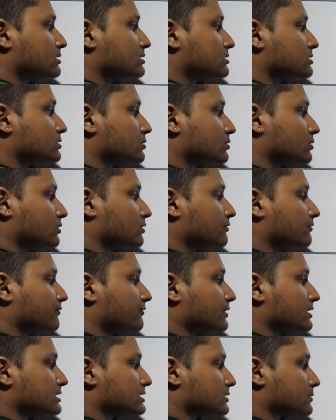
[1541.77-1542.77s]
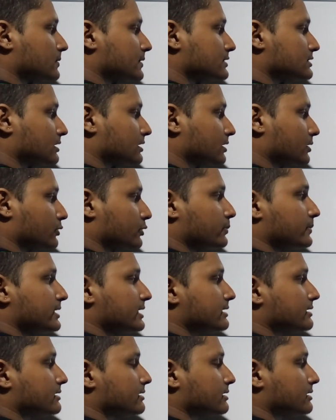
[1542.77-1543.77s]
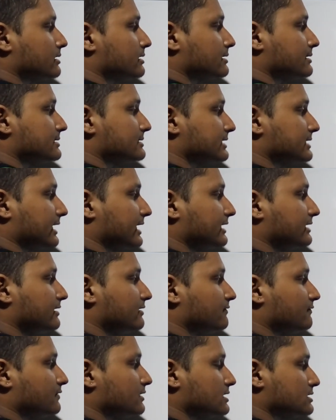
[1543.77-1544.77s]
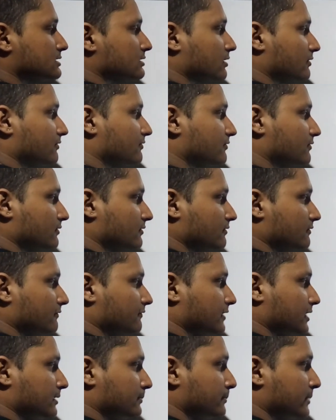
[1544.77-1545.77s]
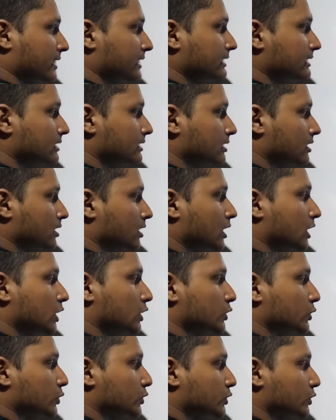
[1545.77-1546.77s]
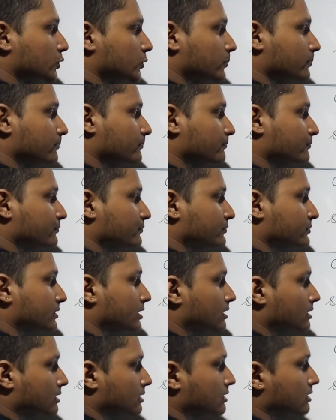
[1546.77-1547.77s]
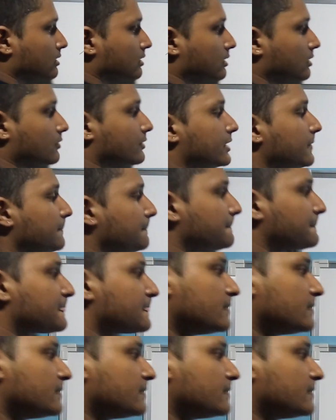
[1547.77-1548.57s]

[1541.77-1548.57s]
So first question could be sine inverse of 1 by root 2. Okay,